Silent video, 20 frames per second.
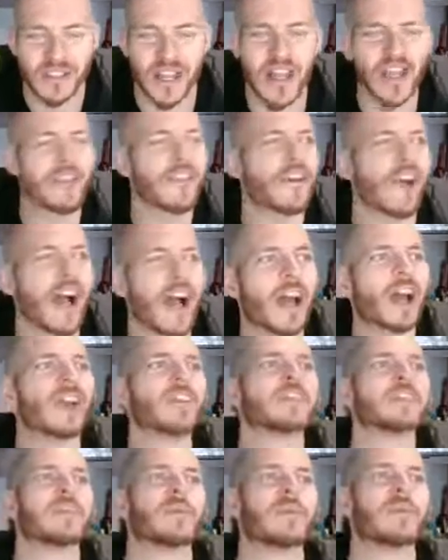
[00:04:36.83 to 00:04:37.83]
I
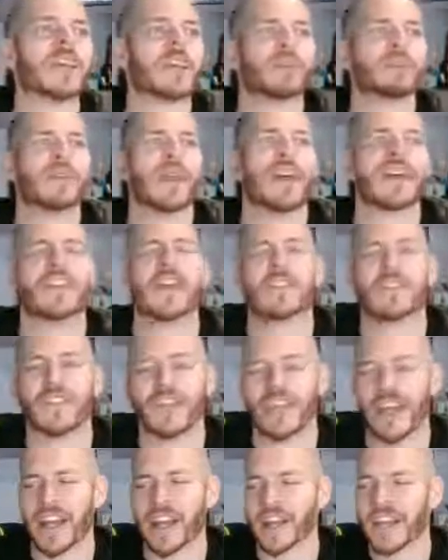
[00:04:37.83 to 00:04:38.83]
heard somebody complain the other
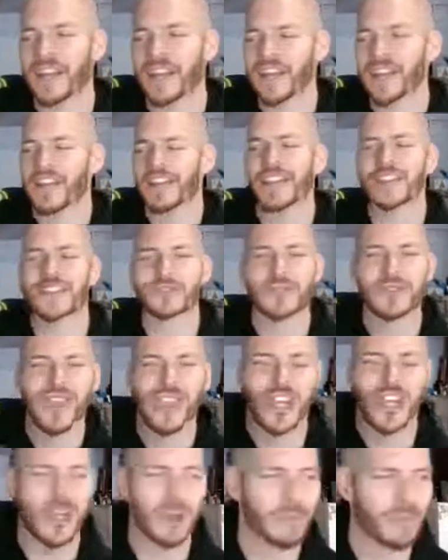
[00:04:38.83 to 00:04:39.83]
day. This was
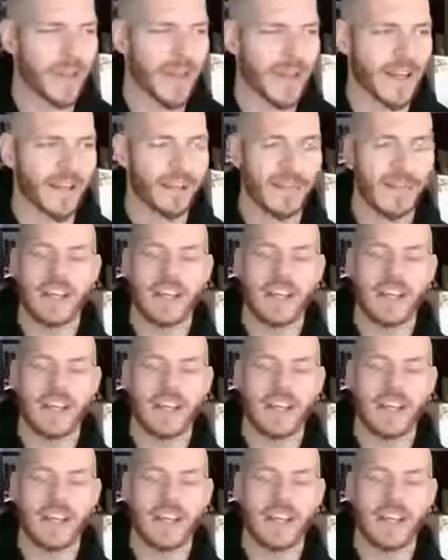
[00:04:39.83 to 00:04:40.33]
the complaint.